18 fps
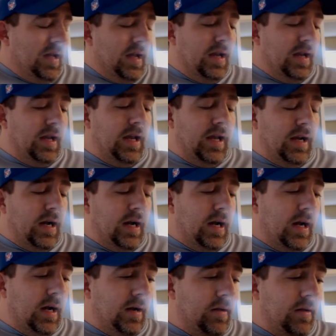And then
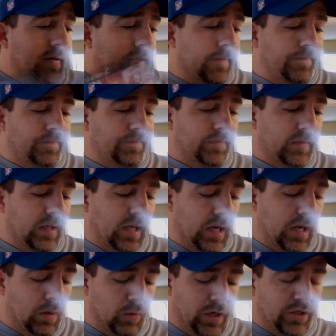I
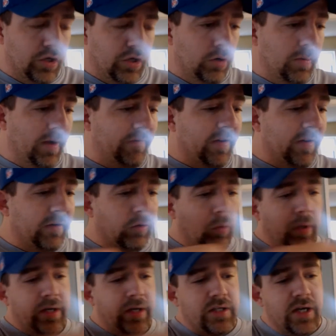went to my favorite
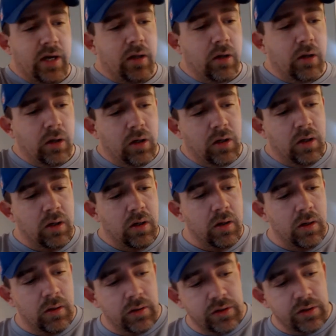retailer.
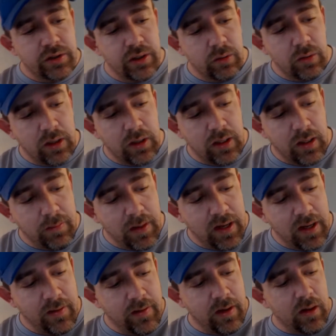Let's see, what did I
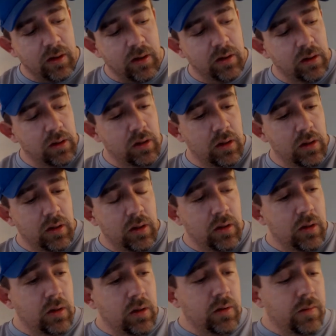buy there?
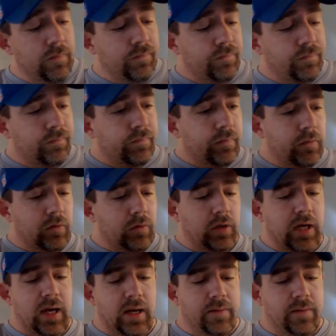
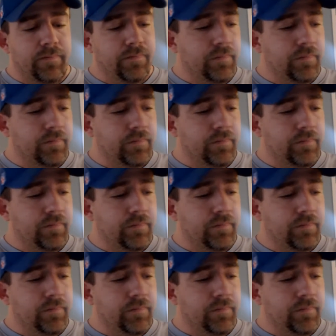Okay.